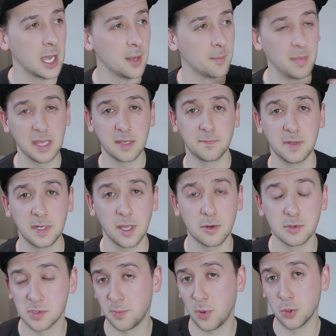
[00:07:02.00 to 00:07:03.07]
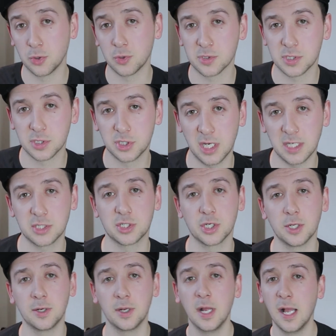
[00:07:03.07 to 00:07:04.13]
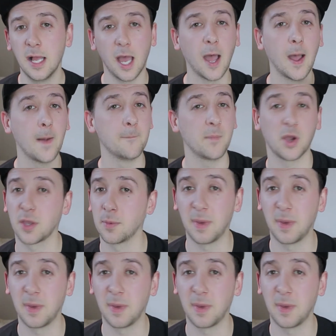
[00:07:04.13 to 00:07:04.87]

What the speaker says: make videos upon your suggestion. I can